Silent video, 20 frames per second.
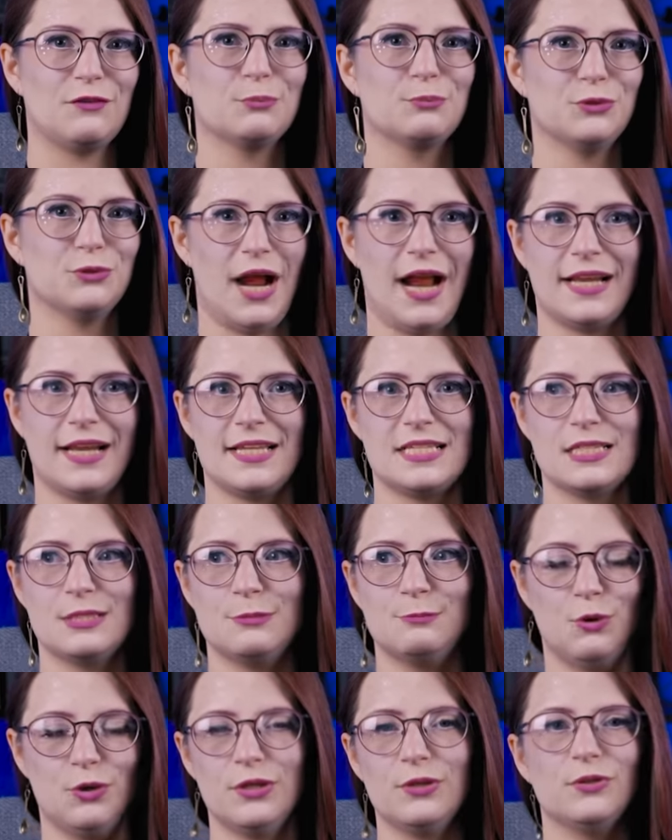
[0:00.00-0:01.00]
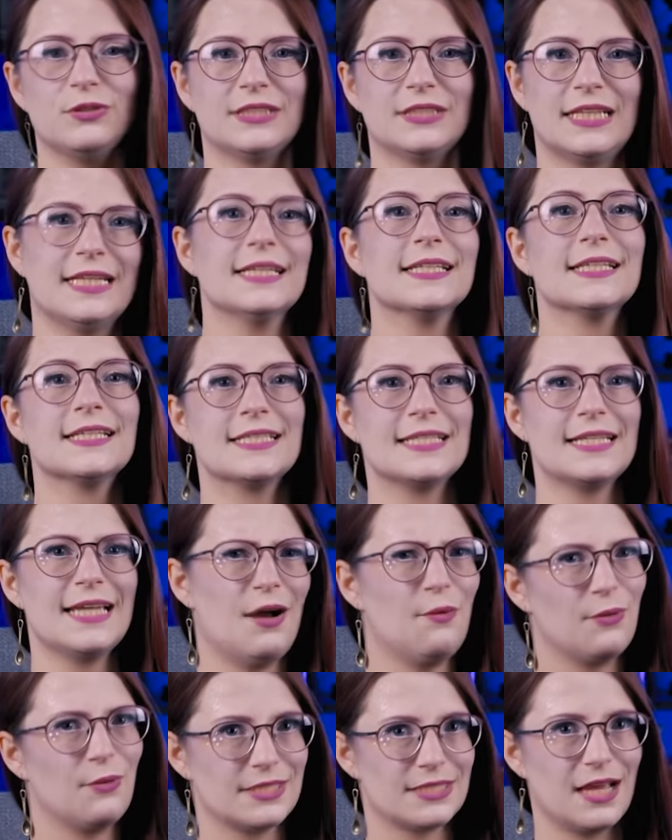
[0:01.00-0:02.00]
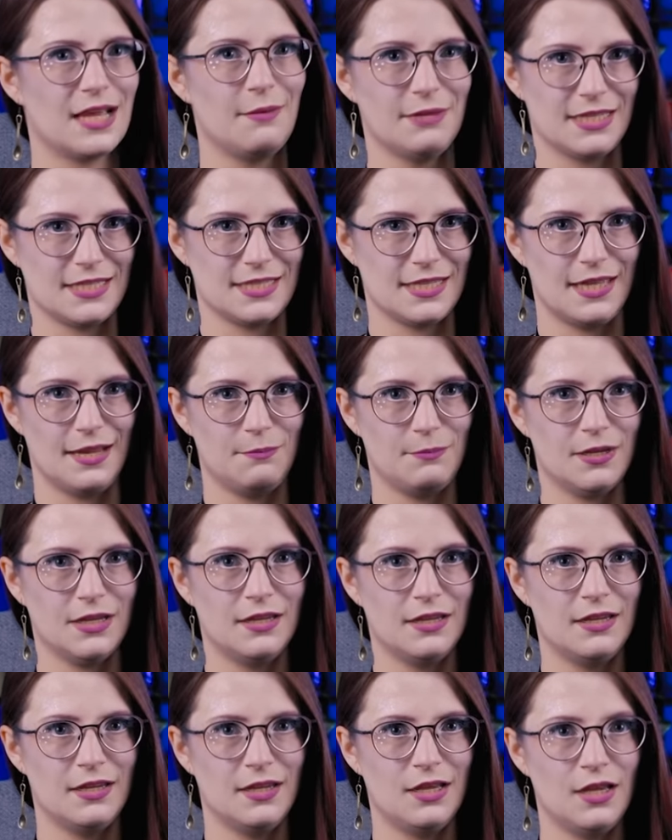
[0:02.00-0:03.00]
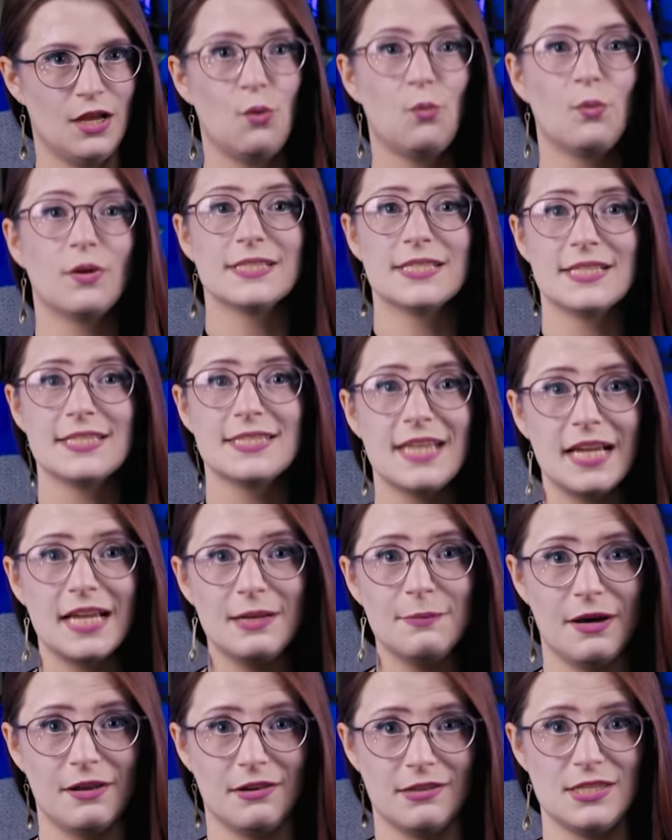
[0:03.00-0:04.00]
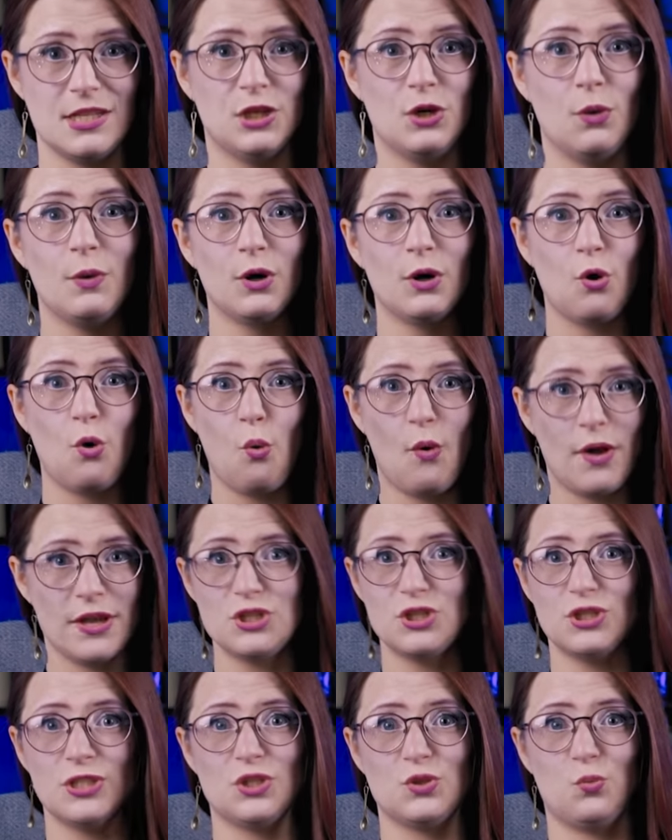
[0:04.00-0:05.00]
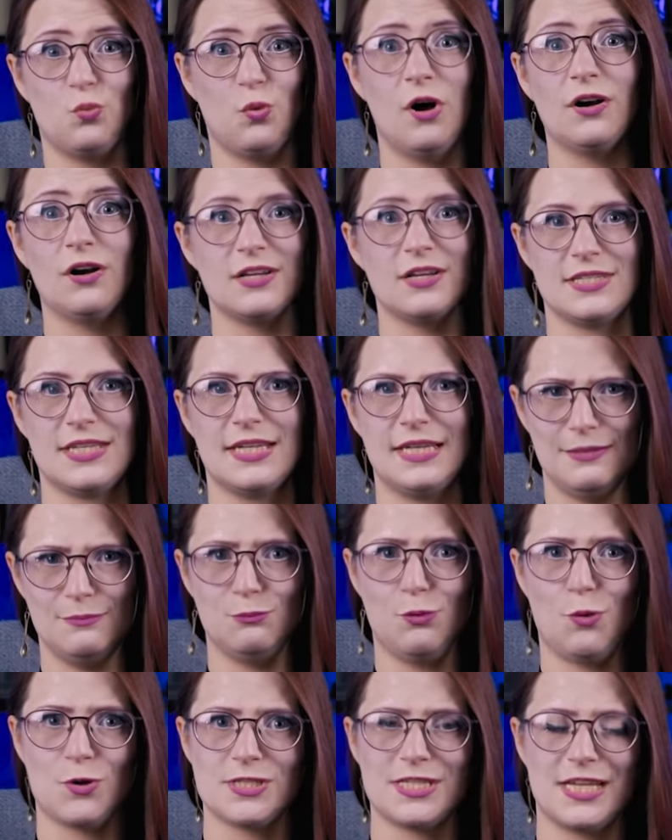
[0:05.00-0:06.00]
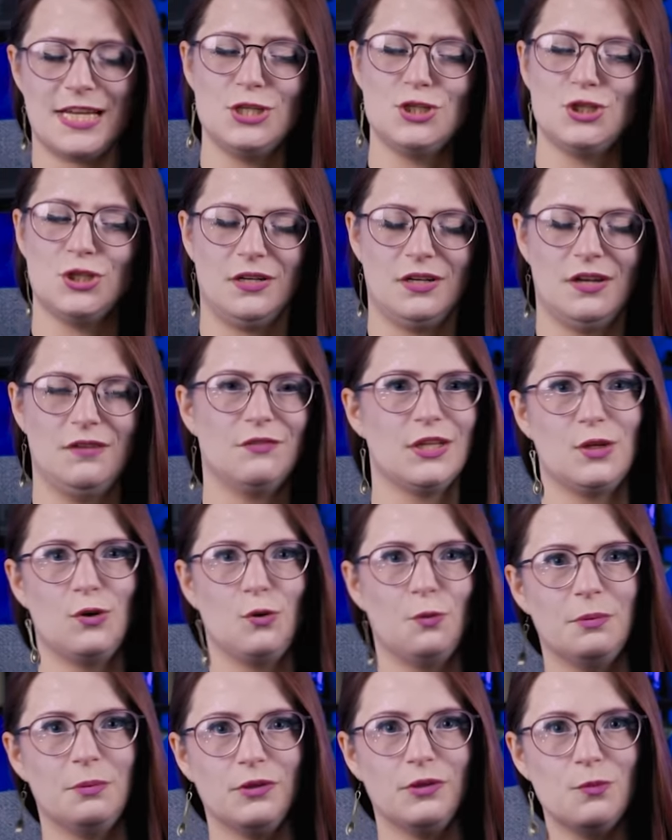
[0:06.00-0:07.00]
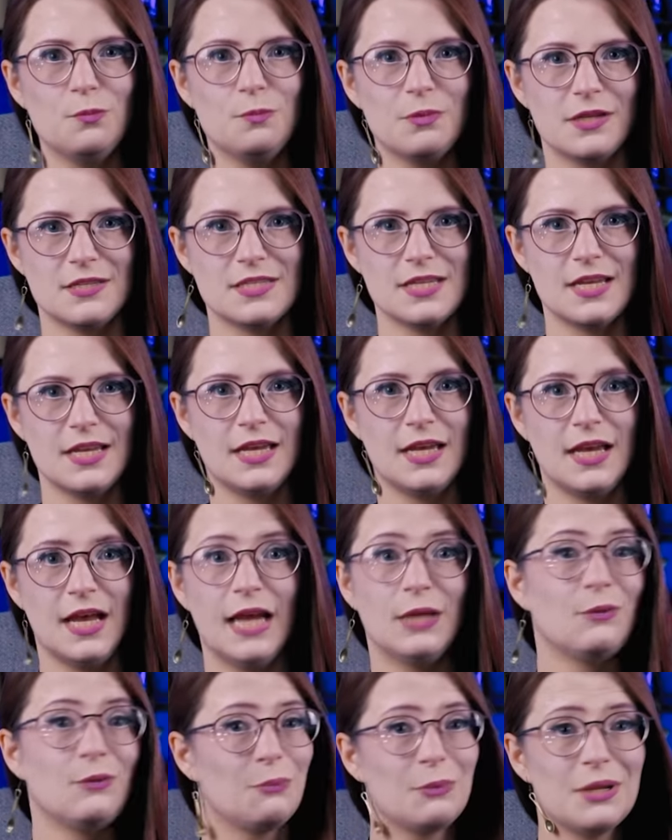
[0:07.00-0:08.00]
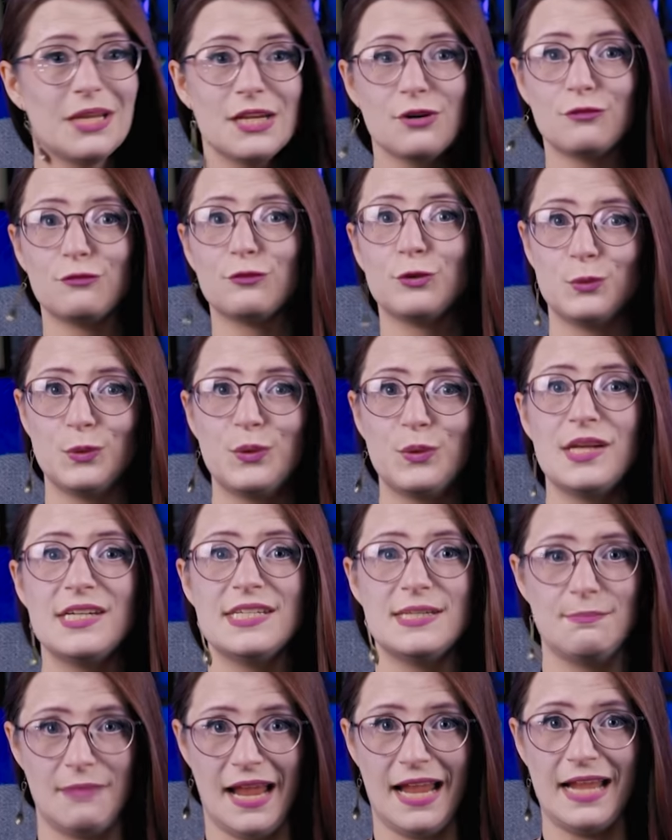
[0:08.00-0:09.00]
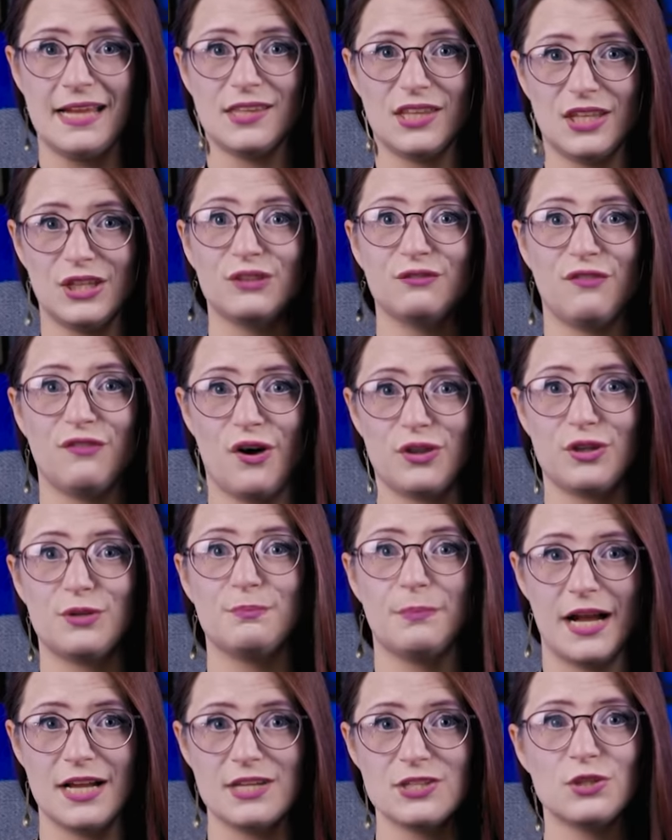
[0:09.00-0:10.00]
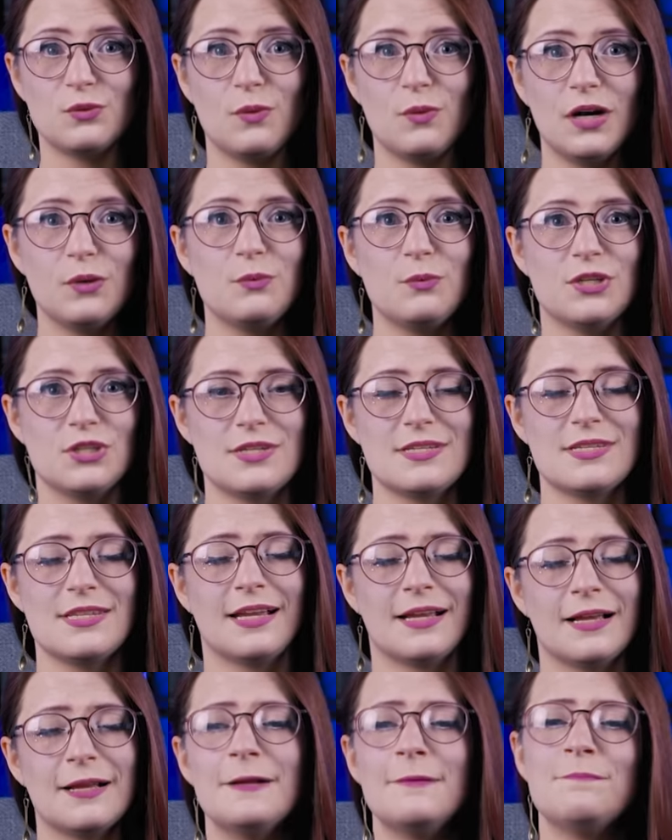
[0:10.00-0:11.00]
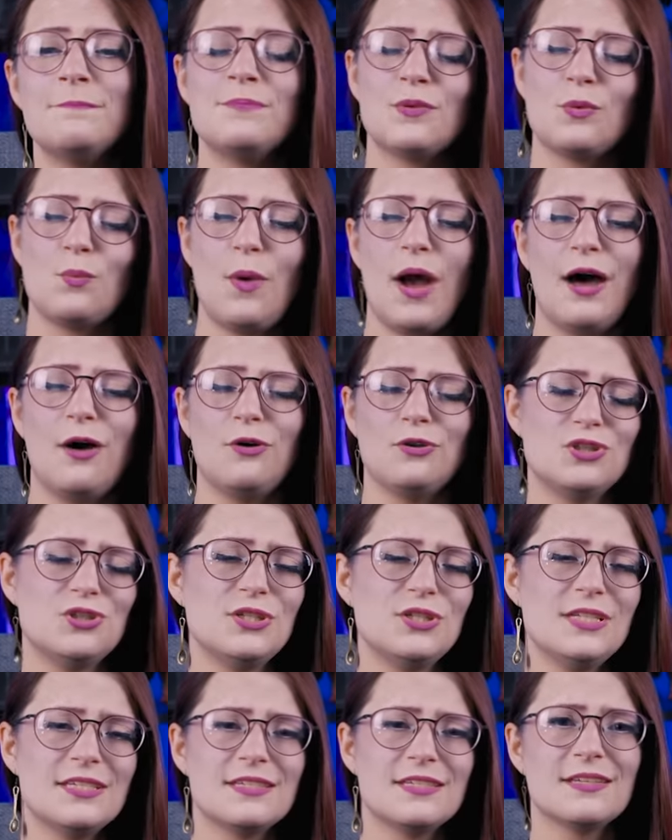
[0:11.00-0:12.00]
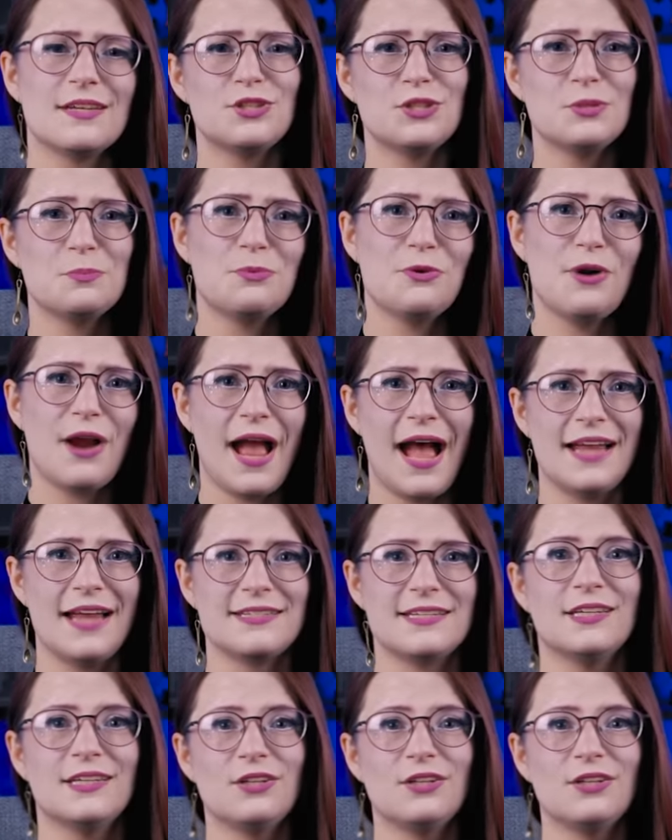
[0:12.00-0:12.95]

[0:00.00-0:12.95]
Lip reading: bratty, spoiled kids get what's coming to them? What does it say about us that no one questions Wonka's importation of the Oompa Loompas? And when we hear Veruca demand that her father buys her one, we just think, wow, she's such a brat, and